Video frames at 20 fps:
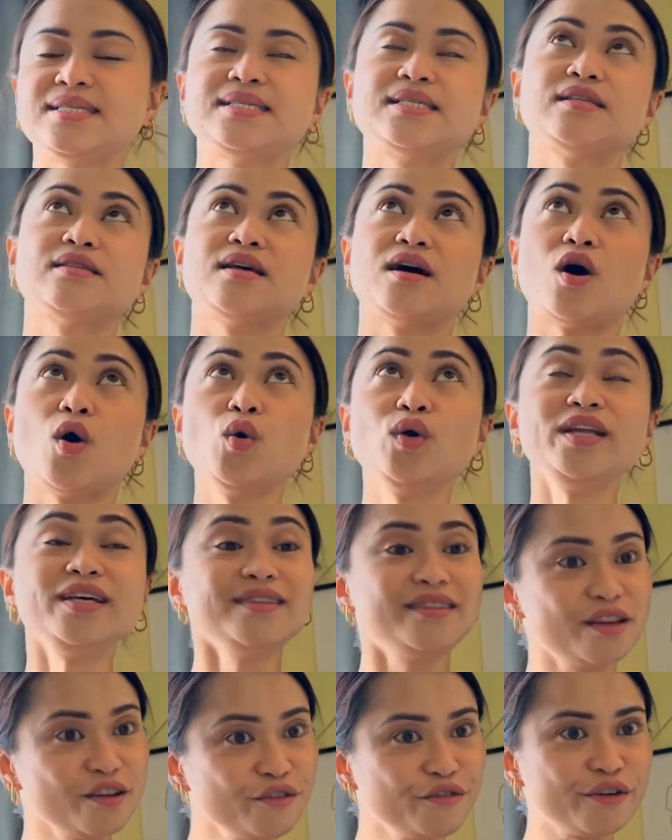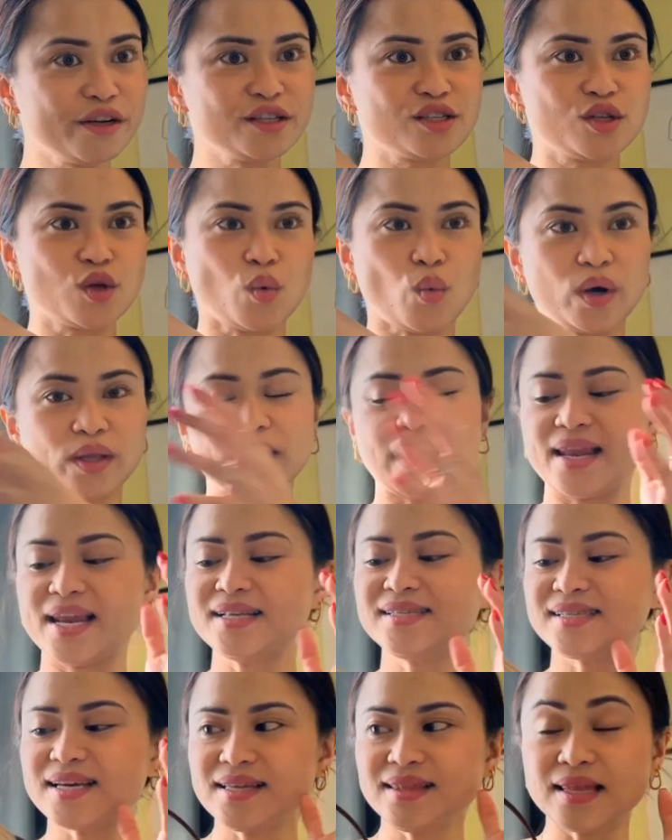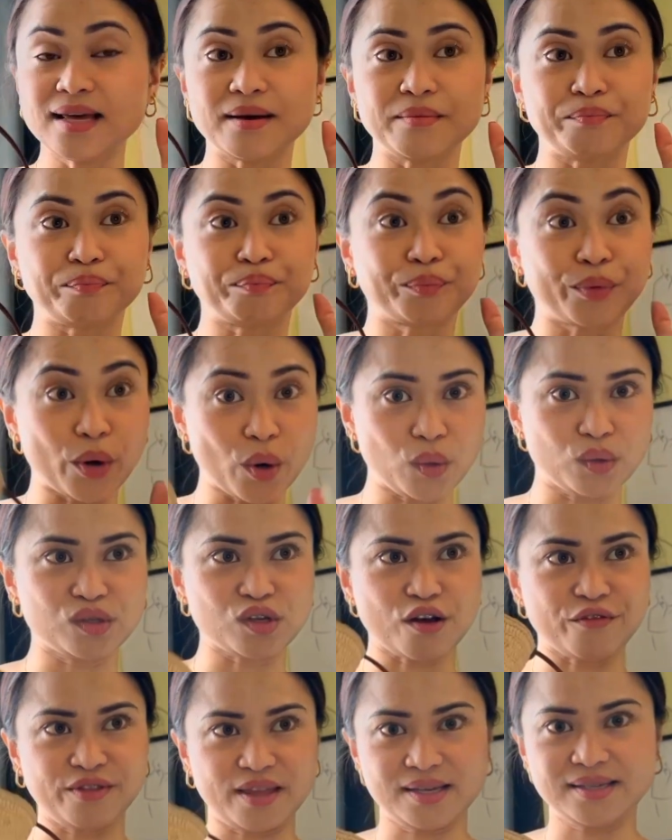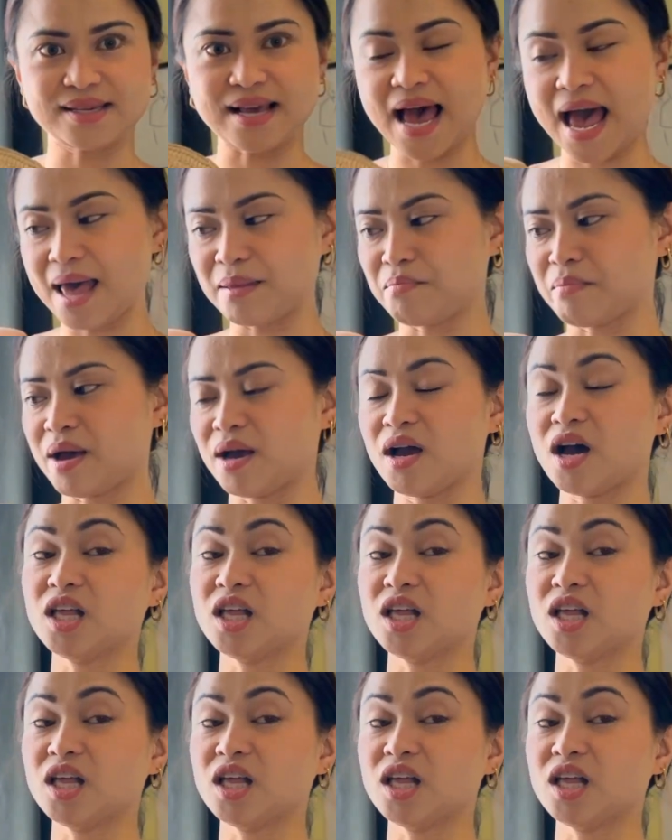The only difference though, let's say the pros of this handbag,